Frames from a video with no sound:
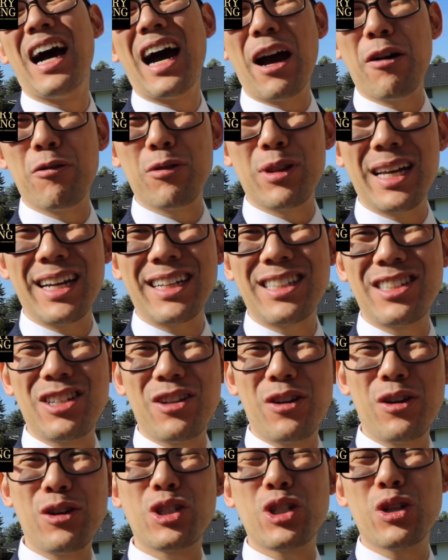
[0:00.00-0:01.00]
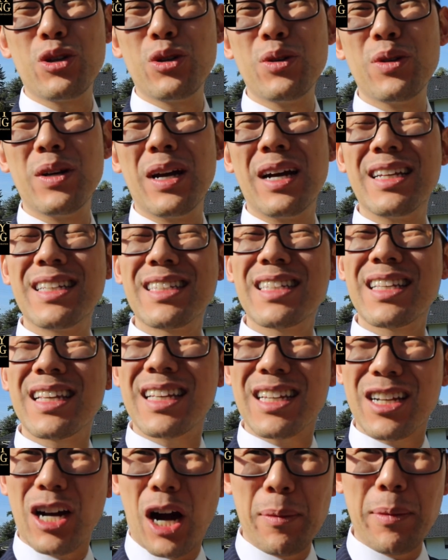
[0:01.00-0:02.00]
I would like you to
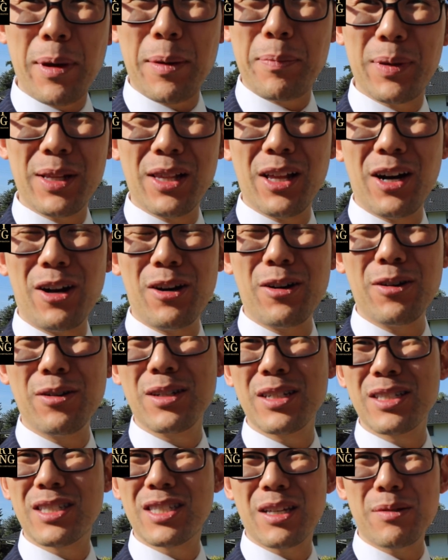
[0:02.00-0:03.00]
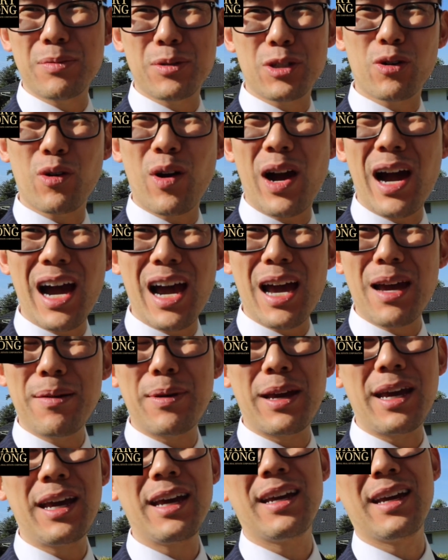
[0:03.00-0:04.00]
comment below,
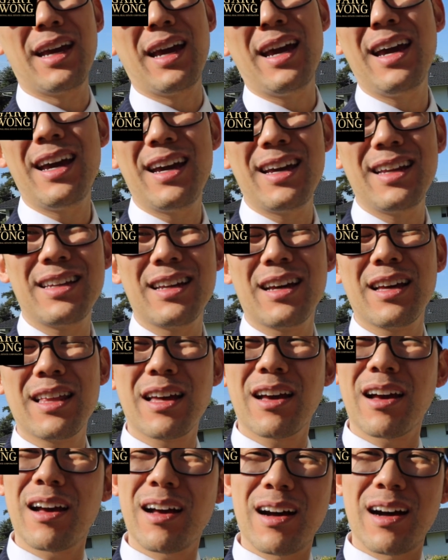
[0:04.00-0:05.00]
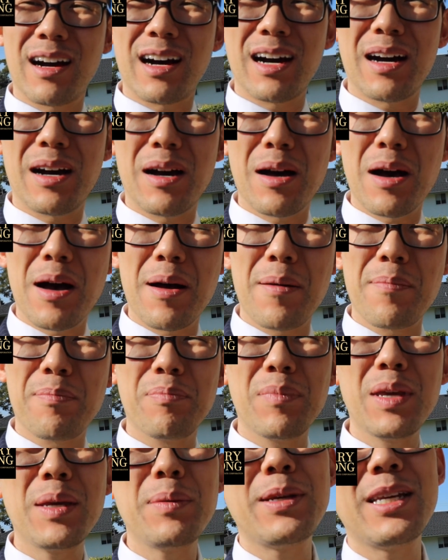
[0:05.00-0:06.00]
subscribe, hey, and uh,
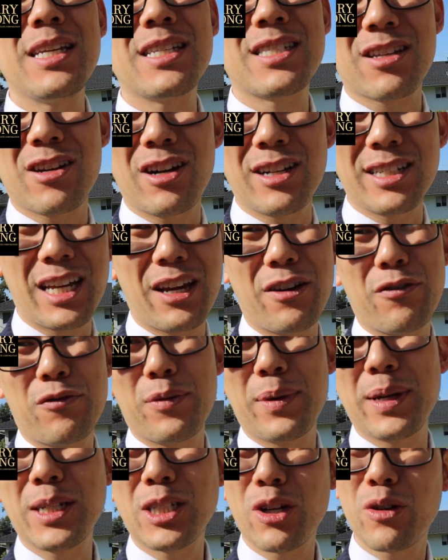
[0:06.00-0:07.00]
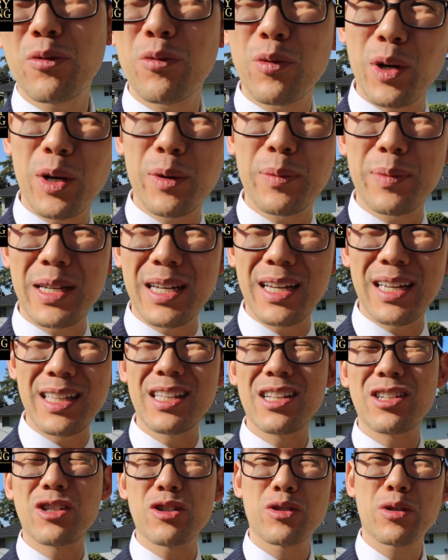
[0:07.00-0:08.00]
Mimi's contact information will be
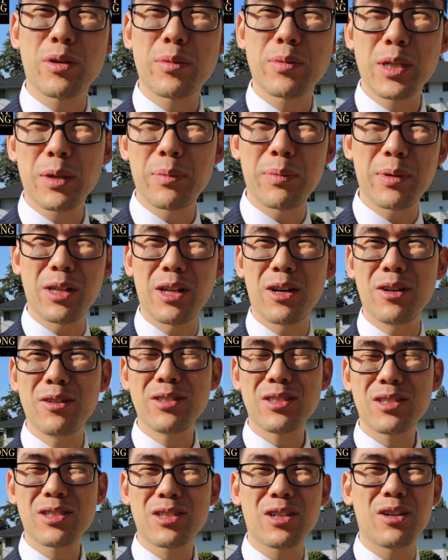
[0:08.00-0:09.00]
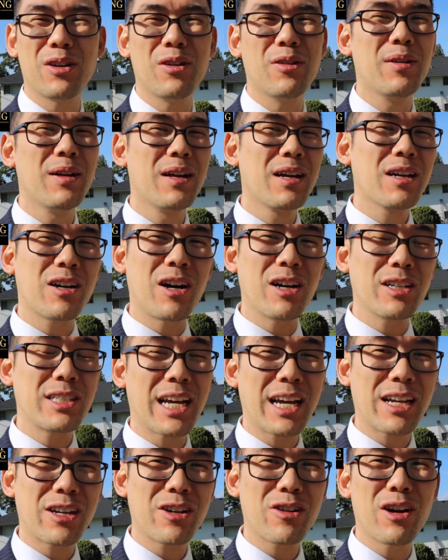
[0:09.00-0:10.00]
in the description below, so
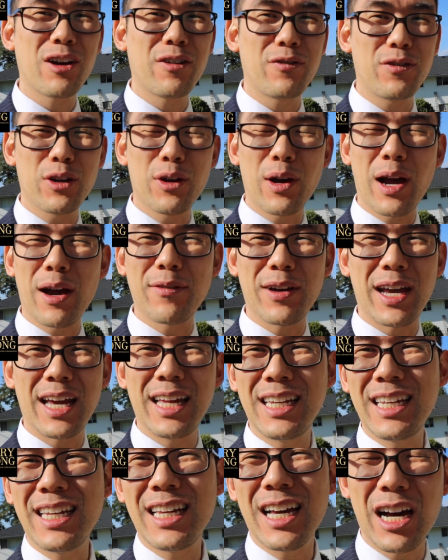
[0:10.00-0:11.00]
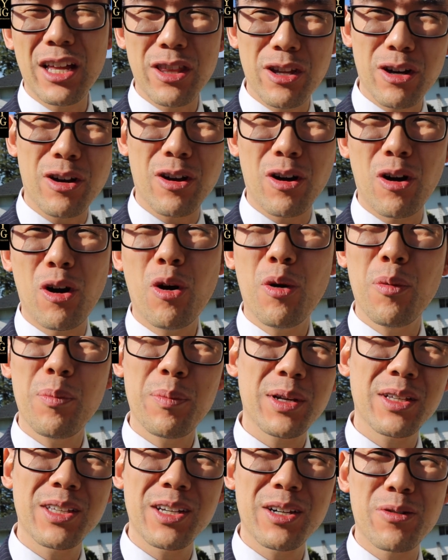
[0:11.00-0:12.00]
contact her if you have any other
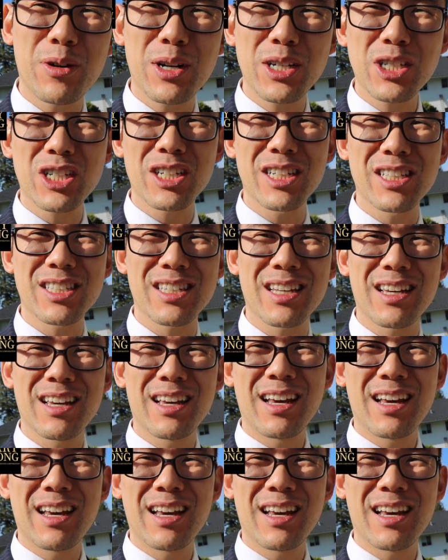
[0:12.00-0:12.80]
home building questions.